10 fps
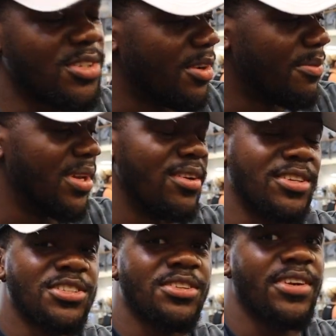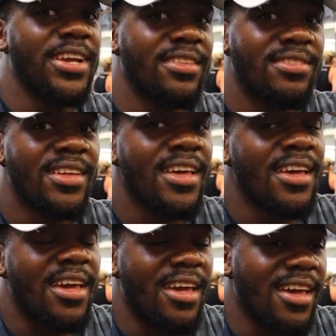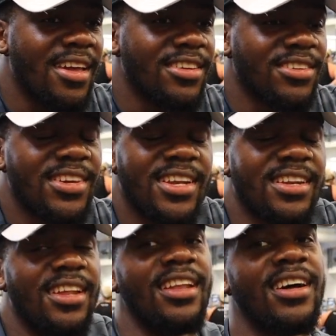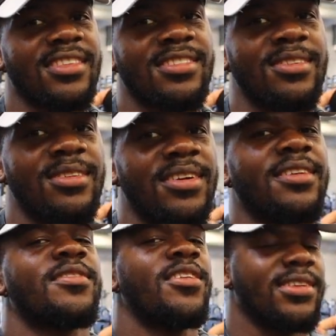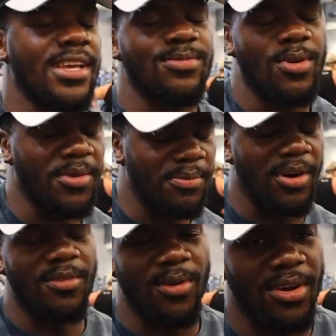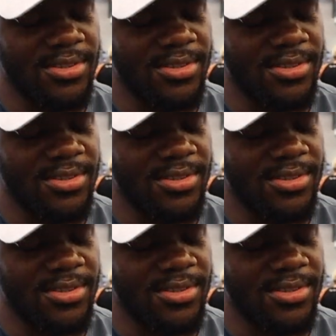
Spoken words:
You're building strength and you're getting the look too. And of course, that's what we both want.